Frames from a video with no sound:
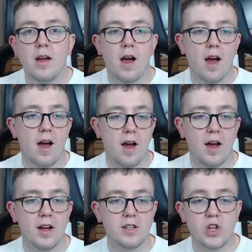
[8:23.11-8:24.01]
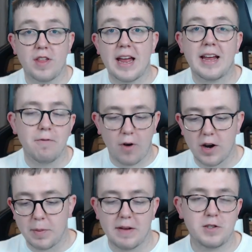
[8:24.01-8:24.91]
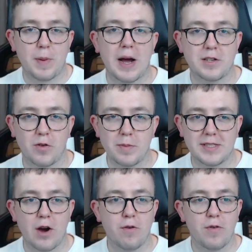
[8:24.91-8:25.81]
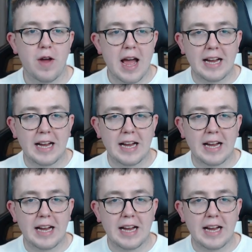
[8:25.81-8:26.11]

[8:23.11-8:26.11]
uh, so that he can find a bit of space for himself.